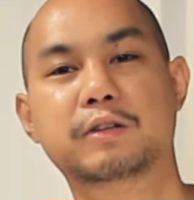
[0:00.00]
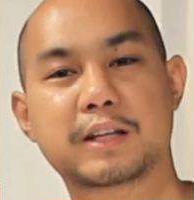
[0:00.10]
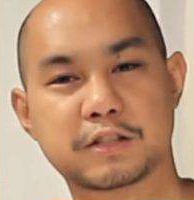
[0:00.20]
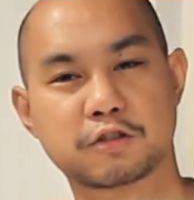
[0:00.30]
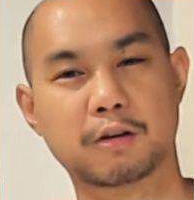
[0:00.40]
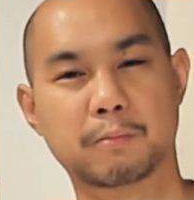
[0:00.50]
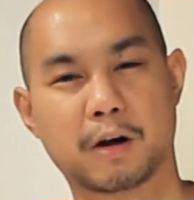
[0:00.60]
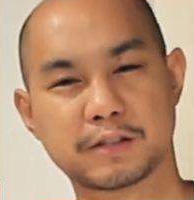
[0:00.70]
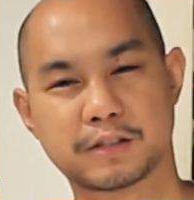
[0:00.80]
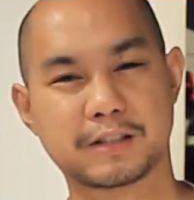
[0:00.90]
Distort
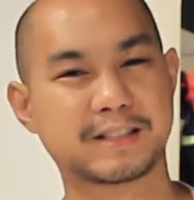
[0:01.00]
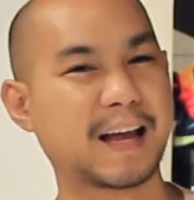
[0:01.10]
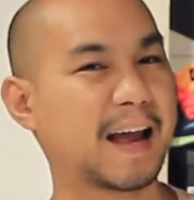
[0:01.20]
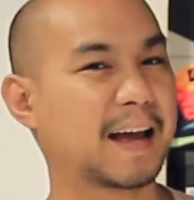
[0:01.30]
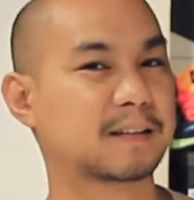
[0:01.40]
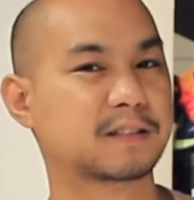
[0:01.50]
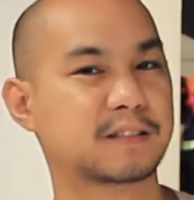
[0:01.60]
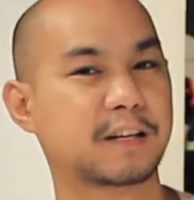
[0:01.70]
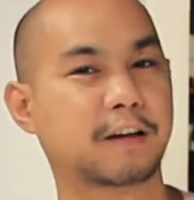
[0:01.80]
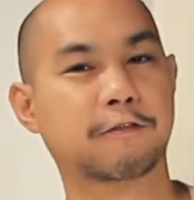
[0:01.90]
Monsters and
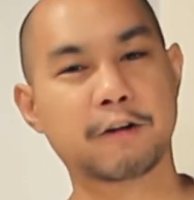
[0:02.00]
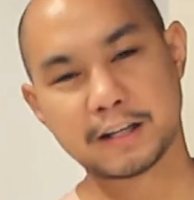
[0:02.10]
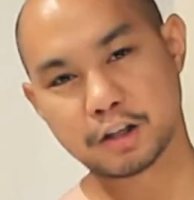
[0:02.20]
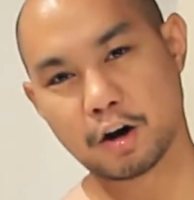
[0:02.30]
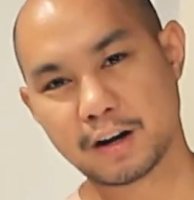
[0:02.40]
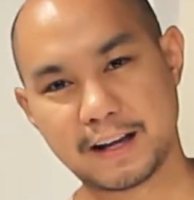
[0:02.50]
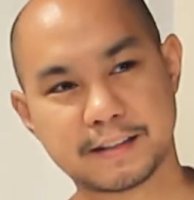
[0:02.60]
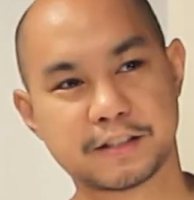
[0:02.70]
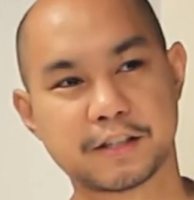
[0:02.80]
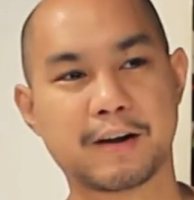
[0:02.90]
Secret Fresh on
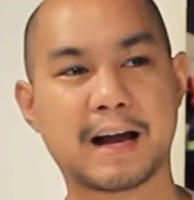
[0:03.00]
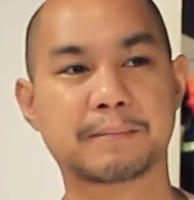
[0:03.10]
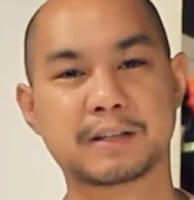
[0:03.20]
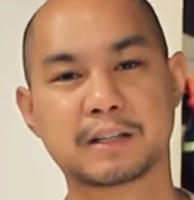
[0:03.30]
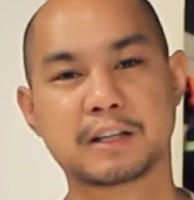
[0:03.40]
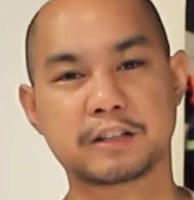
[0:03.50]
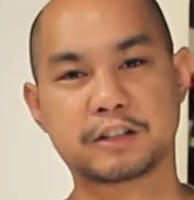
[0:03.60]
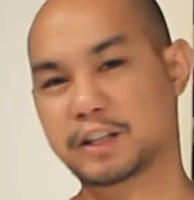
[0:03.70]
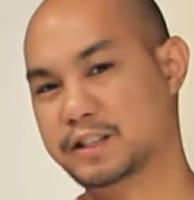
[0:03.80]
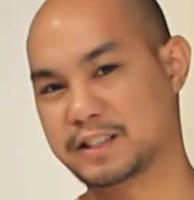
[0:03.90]
Instagram
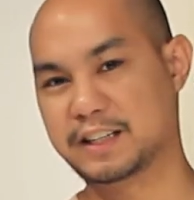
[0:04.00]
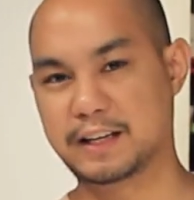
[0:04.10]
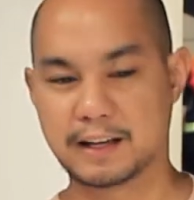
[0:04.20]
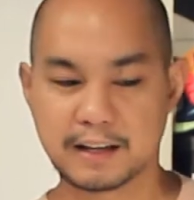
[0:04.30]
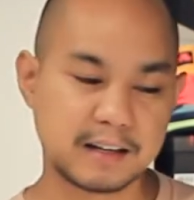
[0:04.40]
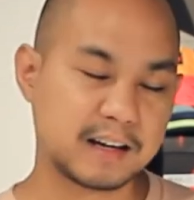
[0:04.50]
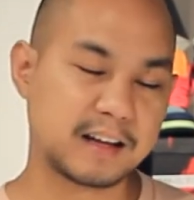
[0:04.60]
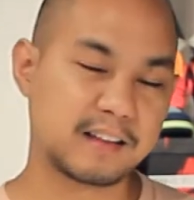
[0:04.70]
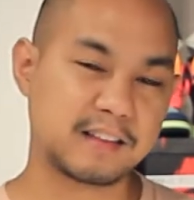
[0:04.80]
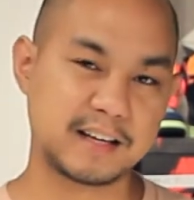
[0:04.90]
to see
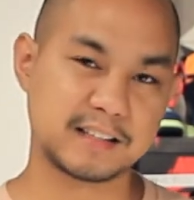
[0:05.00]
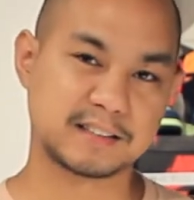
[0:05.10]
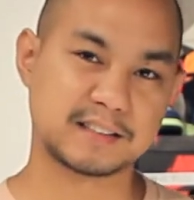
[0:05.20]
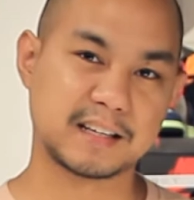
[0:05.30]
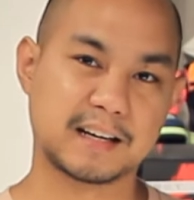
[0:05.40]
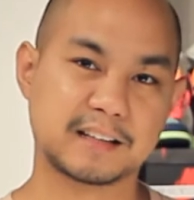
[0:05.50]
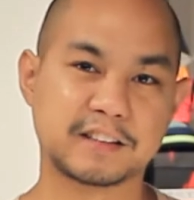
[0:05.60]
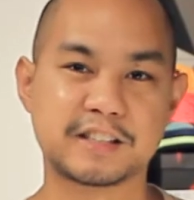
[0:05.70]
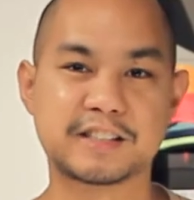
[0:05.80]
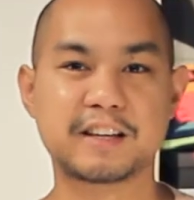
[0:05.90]
the
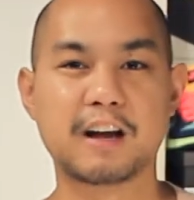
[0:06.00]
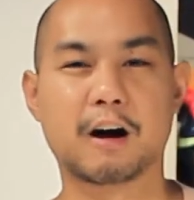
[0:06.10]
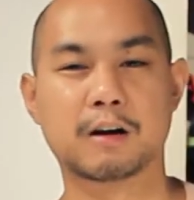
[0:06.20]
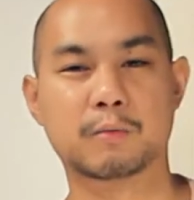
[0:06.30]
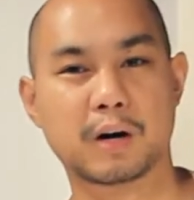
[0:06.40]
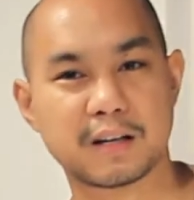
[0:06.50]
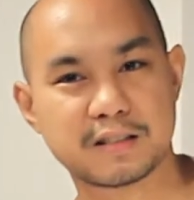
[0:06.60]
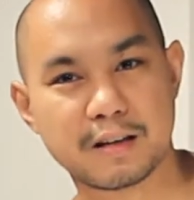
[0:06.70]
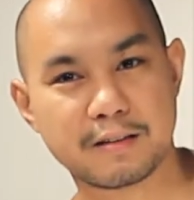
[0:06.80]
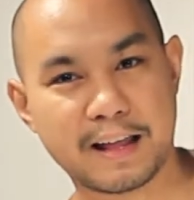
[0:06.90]

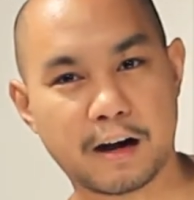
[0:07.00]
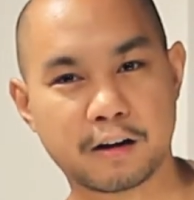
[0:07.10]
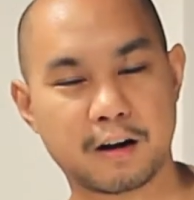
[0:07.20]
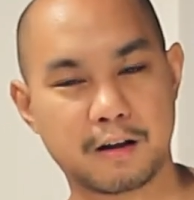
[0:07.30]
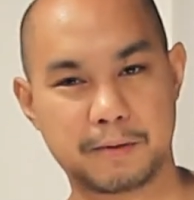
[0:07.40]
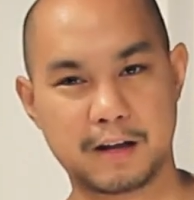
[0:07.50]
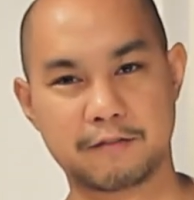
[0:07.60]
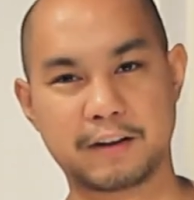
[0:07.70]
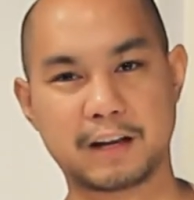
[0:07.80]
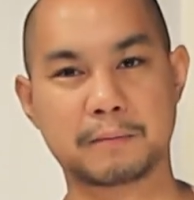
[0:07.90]
artworks that are going to be
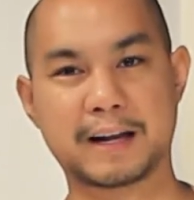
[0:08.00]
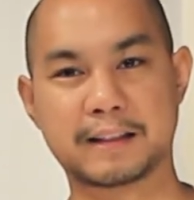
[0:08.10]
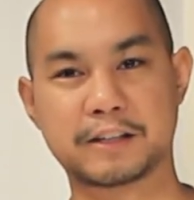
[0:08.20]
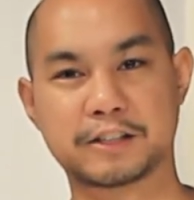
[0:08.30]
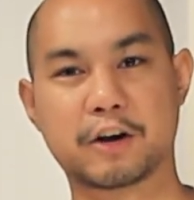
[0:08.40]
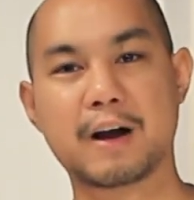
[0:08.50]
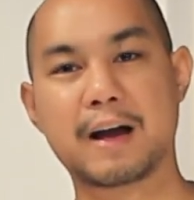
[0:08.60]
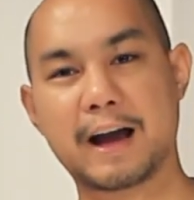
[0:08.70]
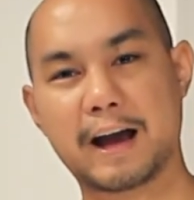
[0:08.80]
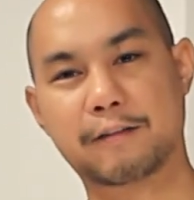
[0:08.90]
available at the show.
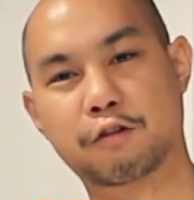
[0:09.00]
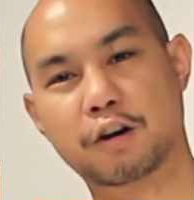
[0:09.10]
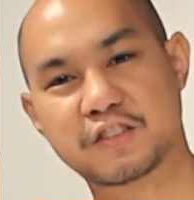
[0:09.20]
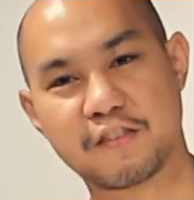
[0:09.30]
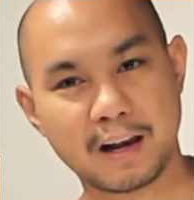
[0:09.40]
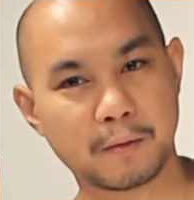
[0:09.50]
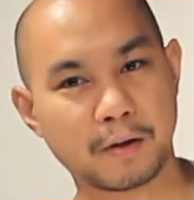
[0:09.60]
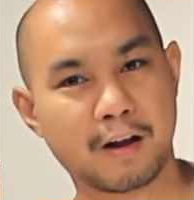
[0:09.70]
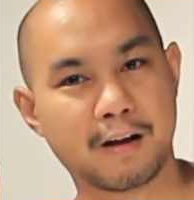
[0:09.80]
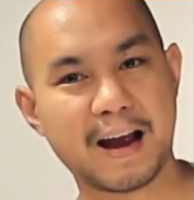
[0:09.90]
And of course, follow
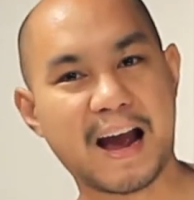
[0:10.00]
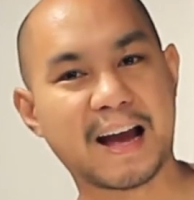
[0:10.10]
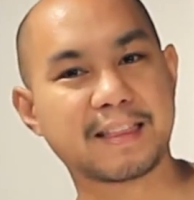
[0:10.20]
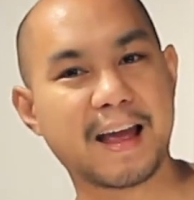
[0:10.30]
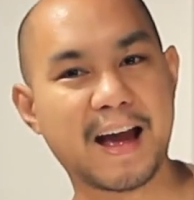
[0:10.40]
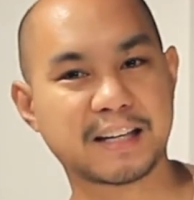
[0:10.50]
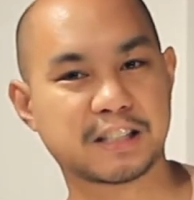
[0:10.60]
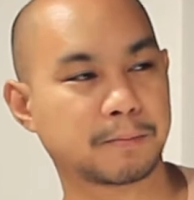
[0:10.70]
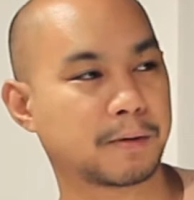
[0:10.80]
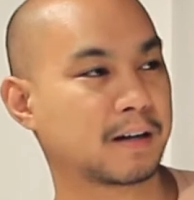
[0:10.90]
along at
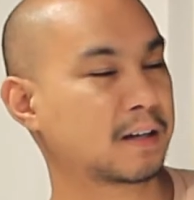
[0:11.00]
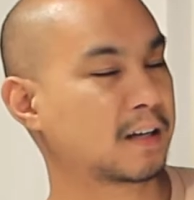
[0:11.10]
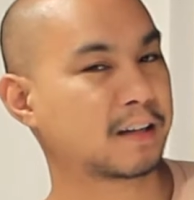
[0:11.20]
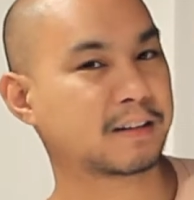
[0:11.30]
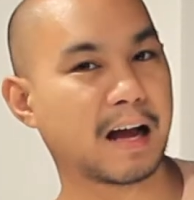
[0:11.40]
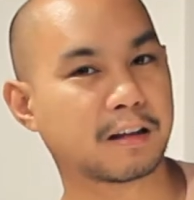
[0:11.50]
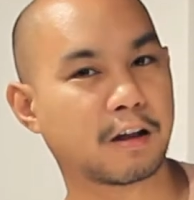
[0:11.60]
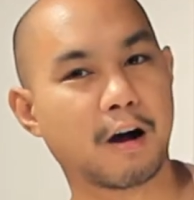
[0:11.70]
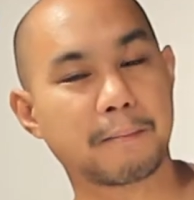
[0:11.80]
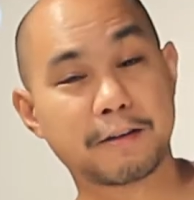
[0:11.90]

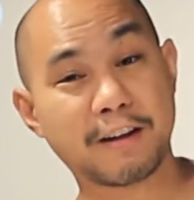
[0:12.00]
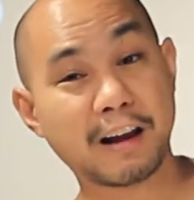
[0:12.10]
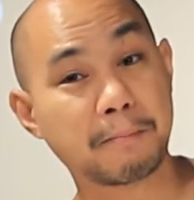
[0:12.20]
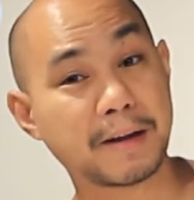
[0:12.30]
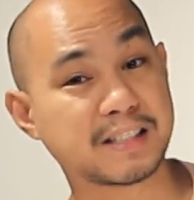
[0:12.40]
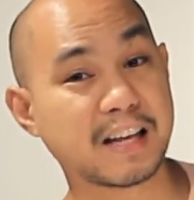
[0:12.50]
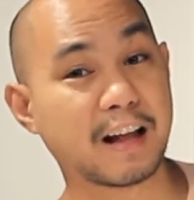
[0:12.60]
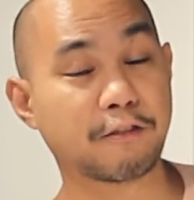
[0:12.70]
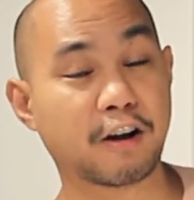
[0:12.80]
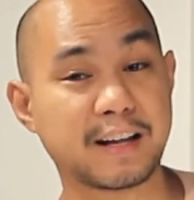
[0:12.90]
Adjima.com, and follow
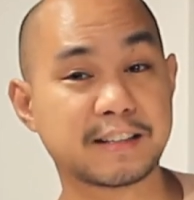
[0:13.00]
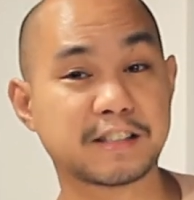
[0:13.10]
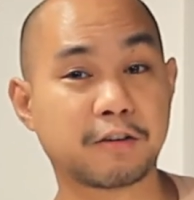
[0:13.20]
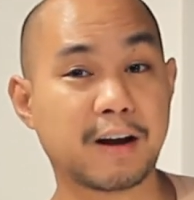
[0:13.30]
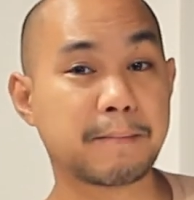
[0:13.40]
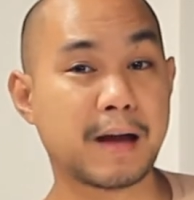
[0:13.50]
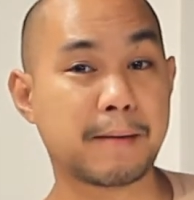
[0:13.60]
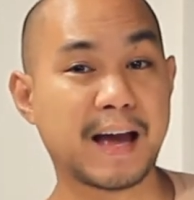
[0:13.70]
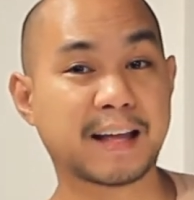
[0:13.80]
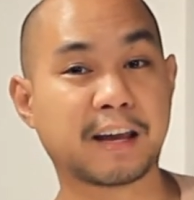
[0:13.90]
myself on Instagram.
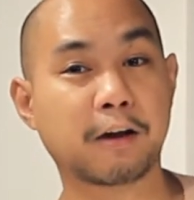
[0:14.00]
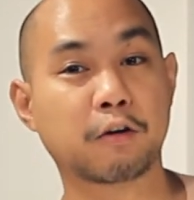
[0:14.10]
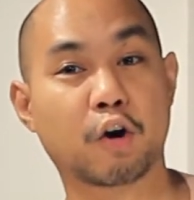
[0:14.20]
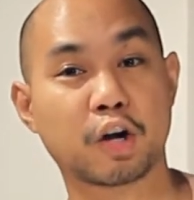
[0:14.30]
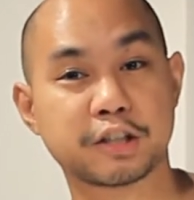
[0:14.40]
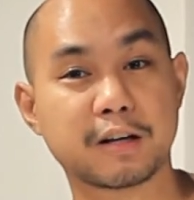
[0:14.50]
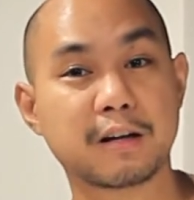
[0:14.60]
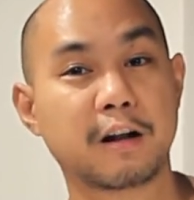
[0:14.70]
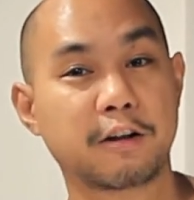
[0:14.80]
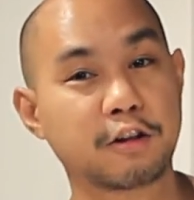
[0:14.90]
I'm at Kosho.
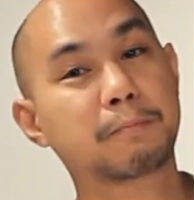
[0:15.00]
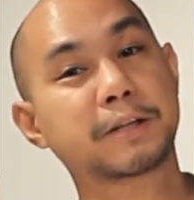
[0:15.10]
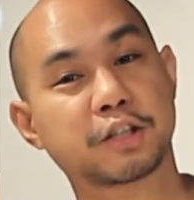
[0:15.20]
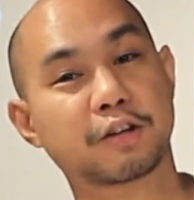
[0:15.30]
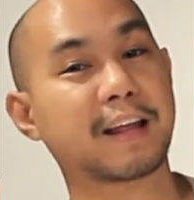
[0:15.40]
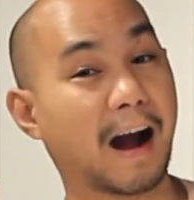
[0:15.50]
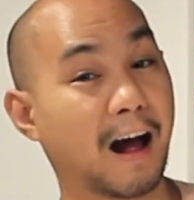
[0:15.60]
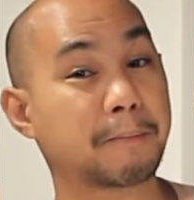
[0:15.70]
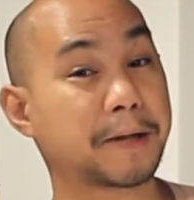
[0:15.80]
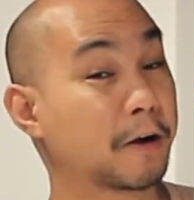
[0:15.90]
You'll be sure that
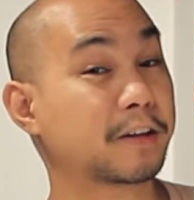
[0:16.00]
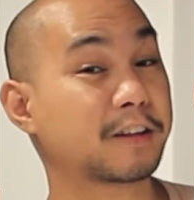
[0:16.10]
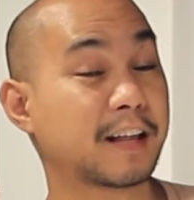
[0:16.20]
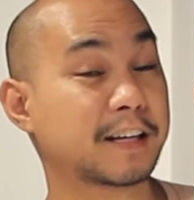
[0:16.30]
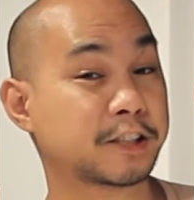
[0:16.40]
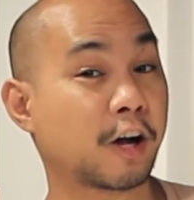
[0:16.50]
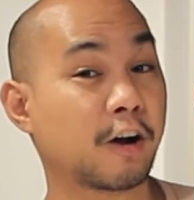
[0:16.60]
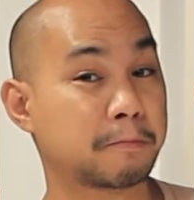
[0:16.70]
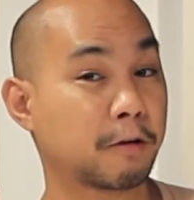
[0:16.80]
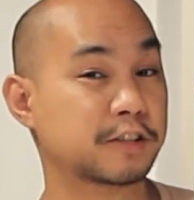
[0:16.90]
I'll be going to that show
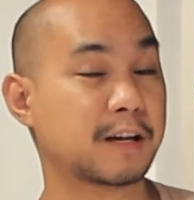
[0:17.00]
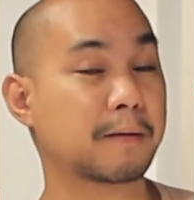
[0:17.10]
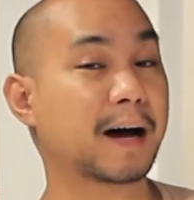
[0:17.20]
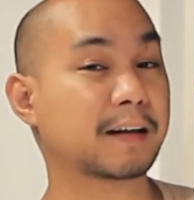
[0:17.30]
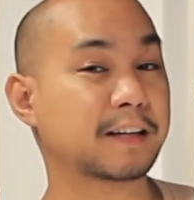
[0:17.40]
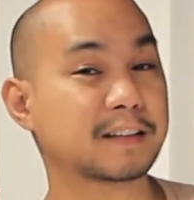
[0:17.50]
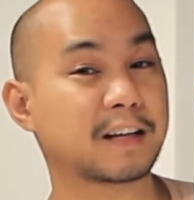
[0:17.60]
and posting about it,